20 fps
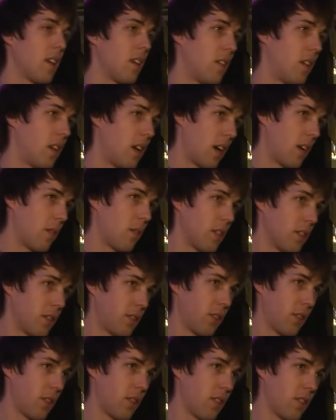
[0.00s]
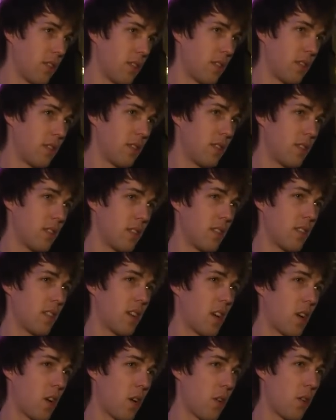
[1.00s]
Well, I want to
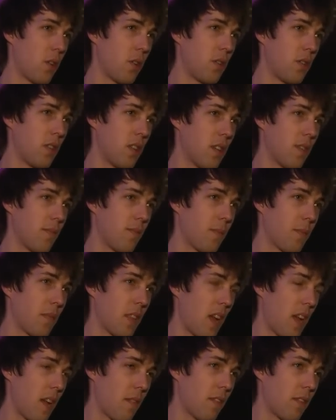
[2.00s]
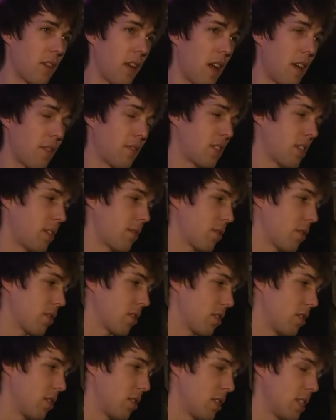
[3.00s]
go, I have several
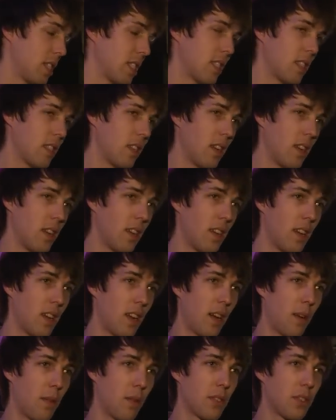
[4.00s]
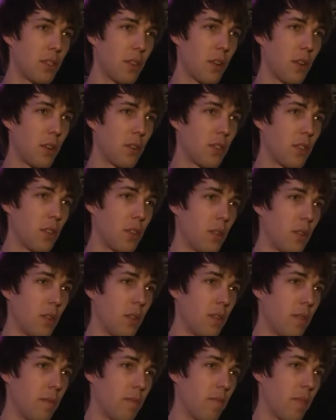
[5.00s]
goals. I want to go
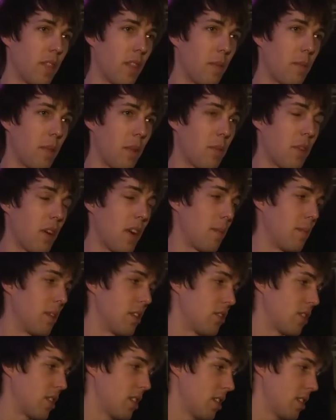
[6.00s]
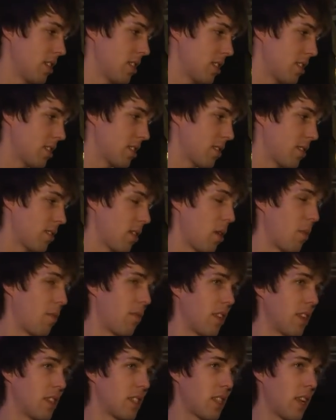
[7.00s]
to a bit more MLGs,
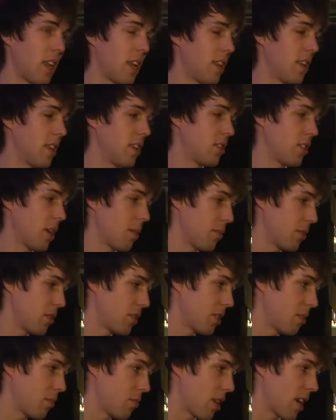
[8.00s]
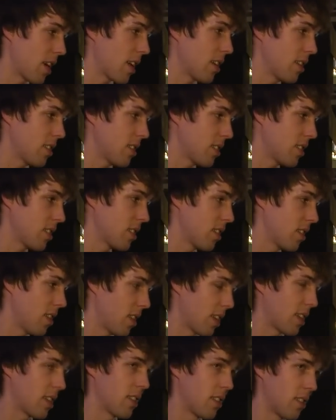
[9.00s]
hopefully stay in the championship brackets,
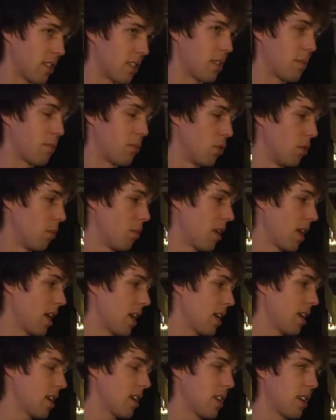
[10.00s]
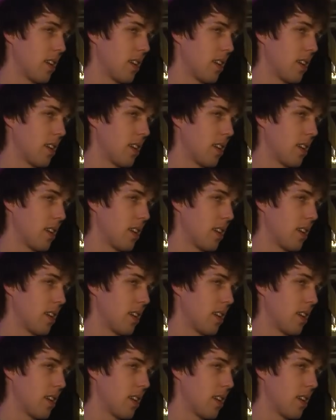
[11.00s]
like the pool play.